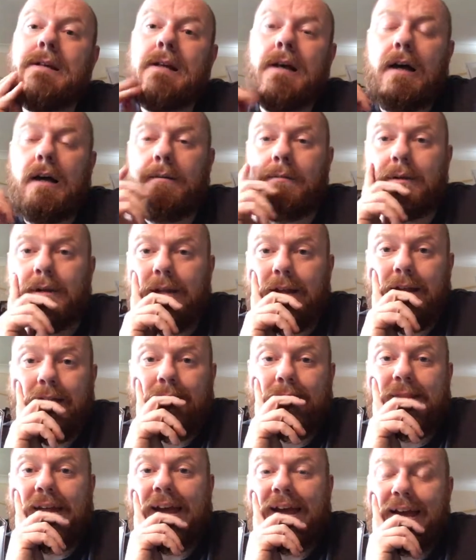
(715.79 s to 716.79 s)
I'm going to
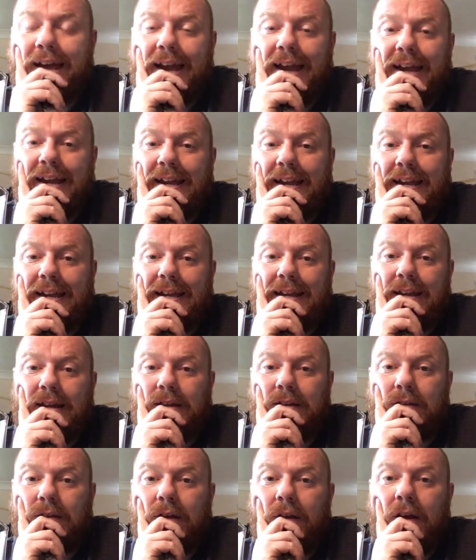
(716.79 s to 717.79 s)
give that
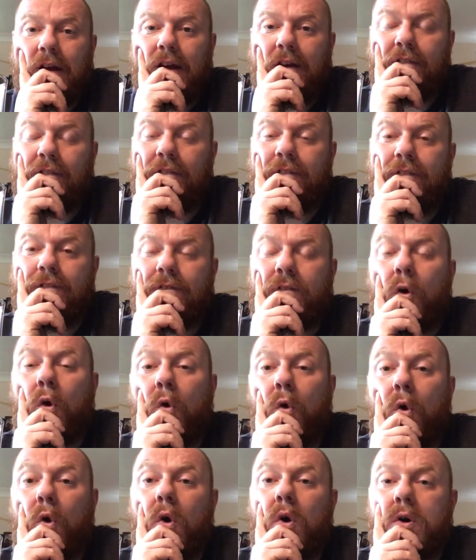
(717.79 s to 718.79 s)
a, a
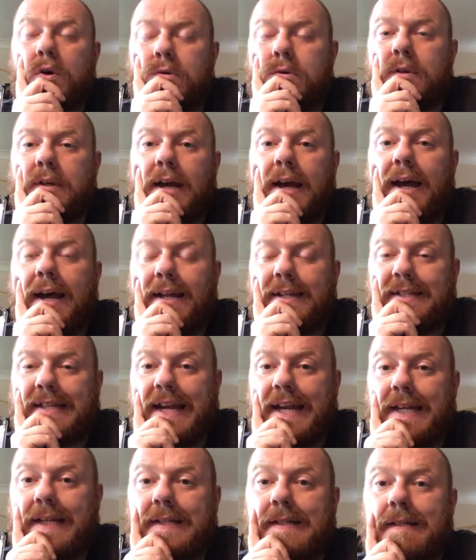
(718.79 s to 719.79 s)
4 out of
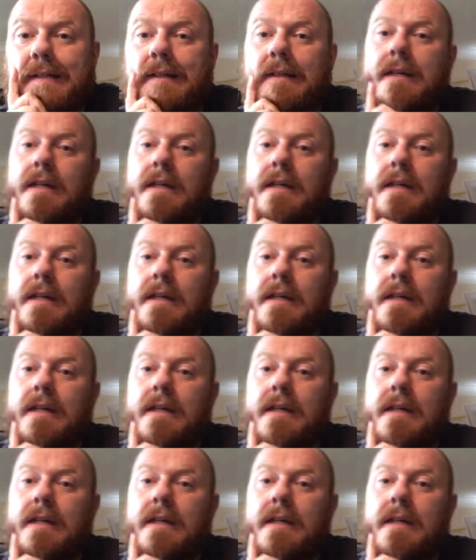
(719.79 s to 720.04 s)
10.